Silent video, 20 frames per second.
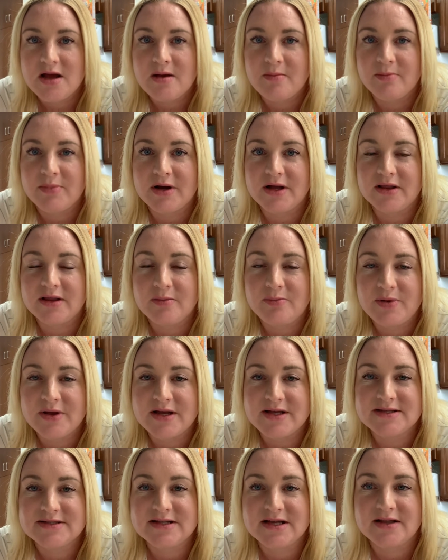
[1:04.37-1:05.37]
But the
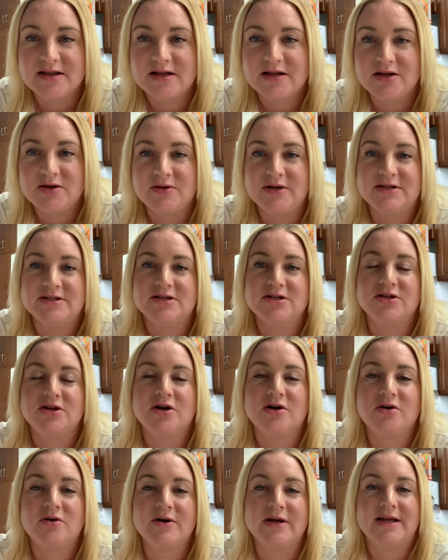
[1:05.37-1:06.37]
biggest thing that you need to
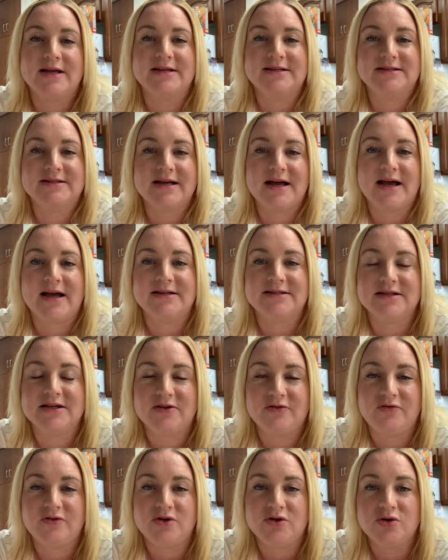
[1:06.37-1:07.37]
know is that
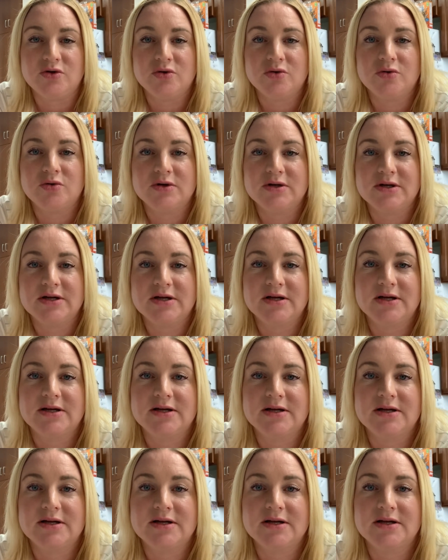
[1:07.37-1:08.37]
if you
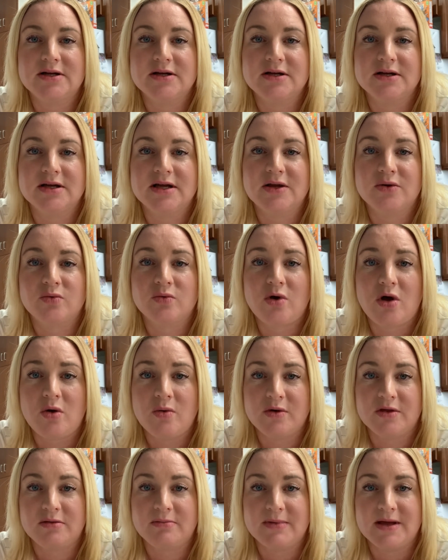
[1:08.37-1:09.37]
enroll
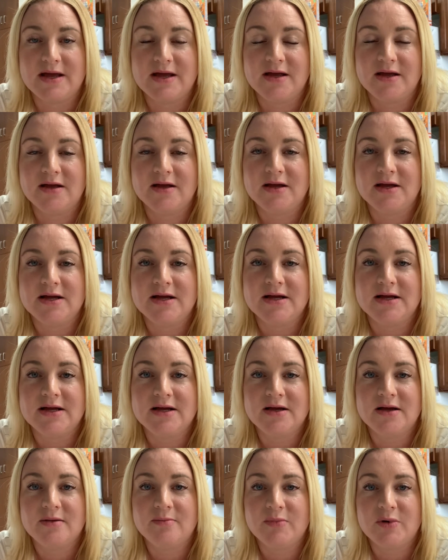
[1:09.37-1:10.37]
with me,
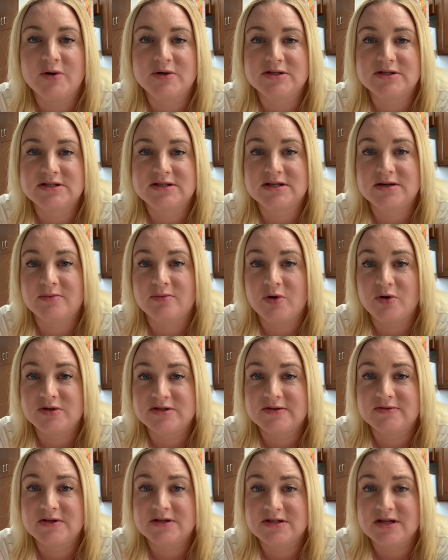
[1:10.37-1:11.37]
most
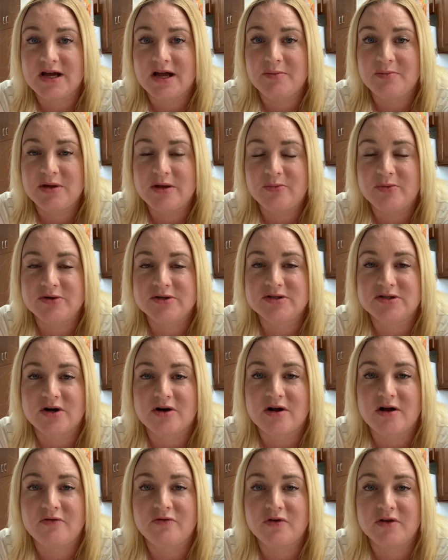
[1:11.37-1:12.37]
of the time people
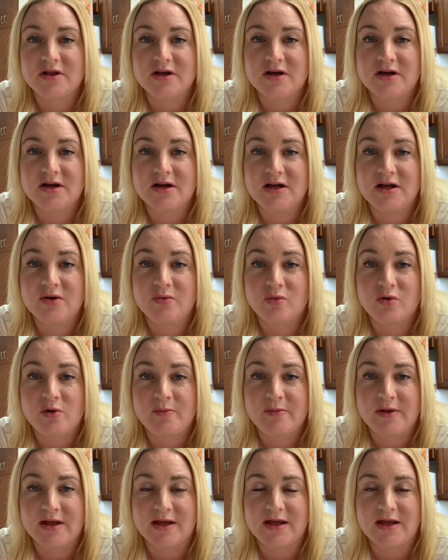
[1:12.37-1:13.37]
start off with an
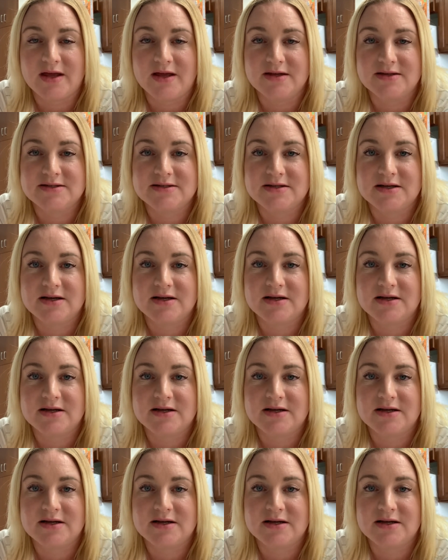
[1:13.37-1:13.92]
enrollment kit.